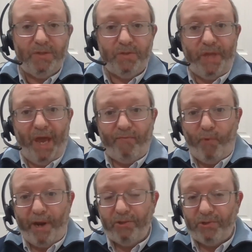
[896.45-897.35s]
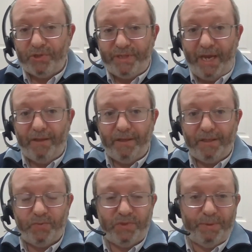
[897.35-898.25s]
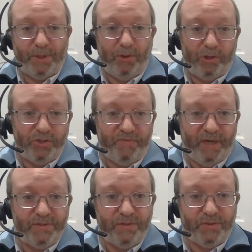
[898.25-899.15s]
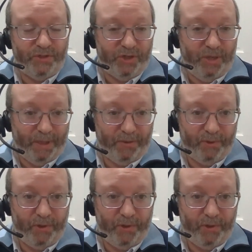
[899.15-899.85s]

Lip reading: Do they have regular sailings with some of the larger vessels that are coming through?